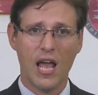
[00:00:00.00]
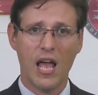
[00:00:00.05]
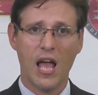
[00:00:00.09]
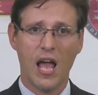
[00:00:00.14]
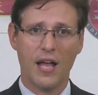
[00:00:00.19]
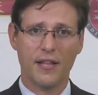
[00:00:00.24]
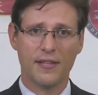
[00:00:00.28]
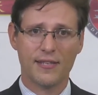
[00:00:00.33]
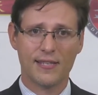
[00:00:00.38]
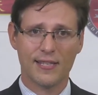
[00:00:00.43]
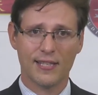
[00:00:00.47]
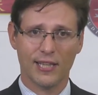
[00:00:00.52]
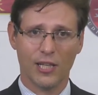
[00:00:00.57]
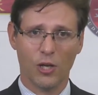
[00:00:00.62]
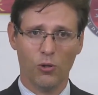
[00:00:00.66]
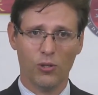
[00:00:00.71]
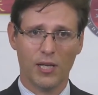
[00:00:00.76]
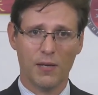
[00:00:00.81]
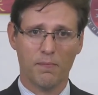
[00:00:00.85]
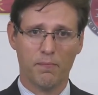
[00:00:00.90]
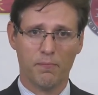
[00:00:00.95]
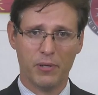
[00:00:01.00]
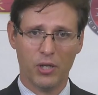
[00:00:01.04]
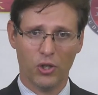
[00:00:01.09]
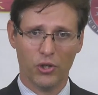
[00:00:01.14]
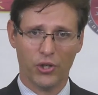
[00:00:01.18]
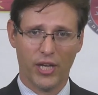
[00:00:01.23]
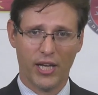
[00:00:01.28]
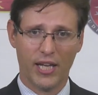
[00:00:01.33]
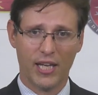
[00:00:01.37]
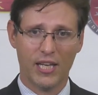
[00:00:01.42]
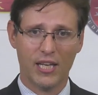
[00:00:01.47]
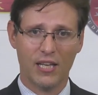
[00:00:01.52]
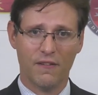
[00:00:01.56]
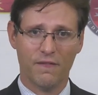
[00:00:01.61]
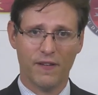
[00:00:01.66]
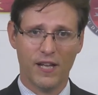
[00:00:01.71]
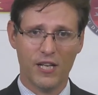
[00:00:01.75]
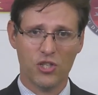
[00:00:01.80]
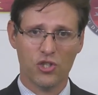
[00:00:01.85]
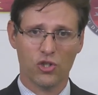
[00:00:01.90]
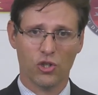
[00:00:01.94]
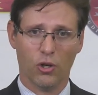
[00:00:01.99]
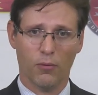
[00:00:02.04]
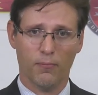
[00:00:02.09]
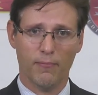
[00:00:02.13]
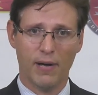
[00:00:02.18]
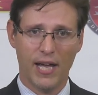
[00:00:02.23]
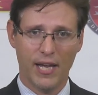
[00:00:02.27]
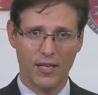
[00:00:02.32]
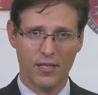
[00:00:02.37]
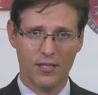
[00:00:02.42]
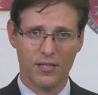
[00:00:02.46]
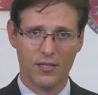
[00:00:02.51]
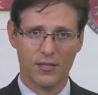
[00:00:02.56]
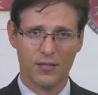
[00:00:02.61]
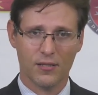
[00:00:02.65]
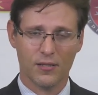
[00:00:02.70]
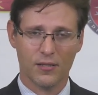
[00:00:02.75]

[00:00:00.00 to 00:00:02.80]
and slowly building conventional might.